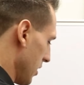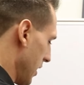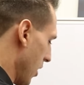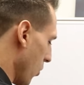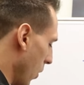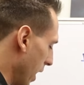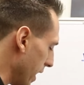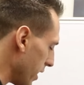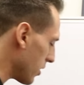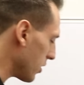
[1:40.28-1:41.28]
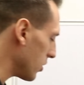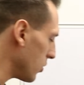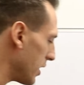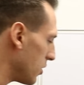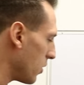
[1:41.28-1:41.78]
Now, why
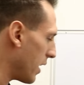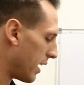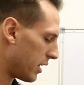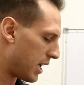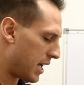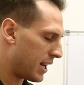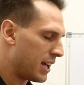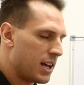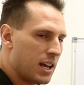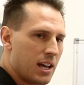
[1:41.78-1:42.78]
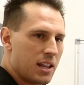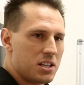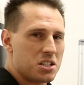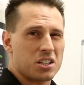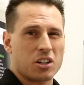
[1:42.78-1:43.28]
do I do that? And
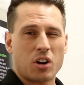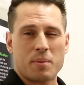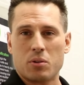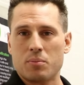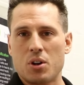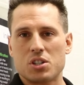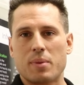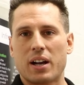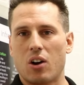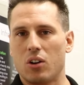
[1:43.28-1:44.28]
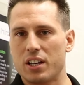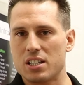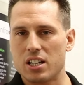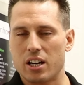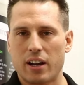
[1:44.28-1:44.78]
this is an agreement with most of my
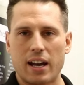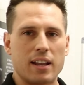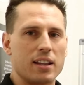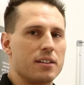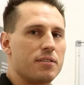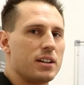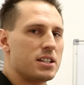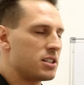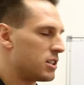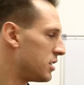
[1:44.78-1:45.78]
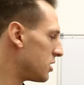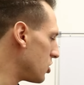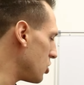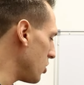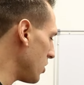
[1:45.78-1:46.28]
colleagues here at the
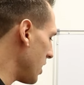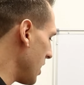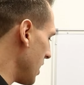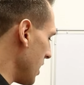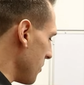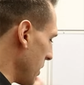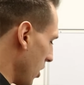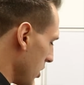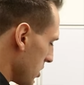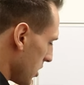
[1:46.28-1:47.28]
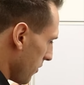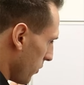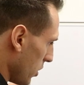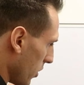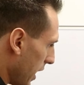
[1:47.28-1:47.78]
Institute, because
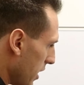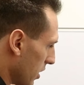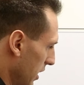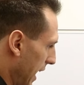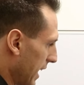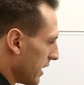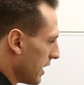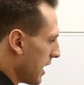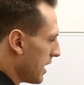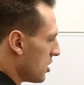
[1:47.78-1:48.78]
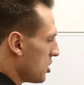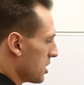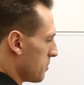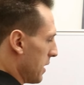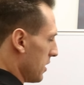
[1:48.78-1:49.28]
if we look at your daily energy
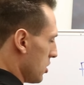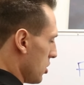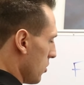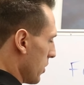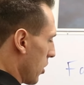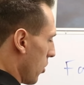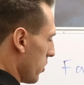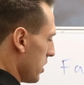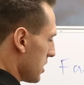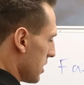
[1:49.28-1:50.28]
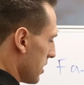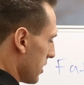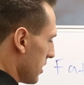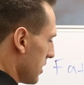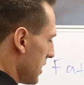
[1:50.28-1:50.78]
expenditure, we call this
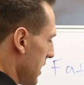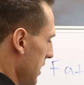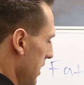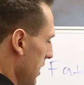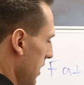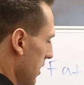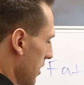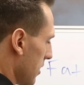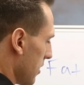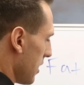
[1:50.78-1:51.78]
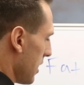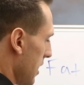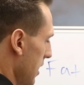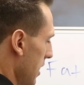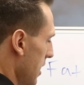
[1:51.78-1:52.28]

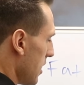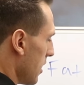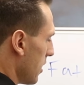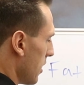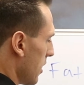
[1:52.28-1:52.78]
TDEE.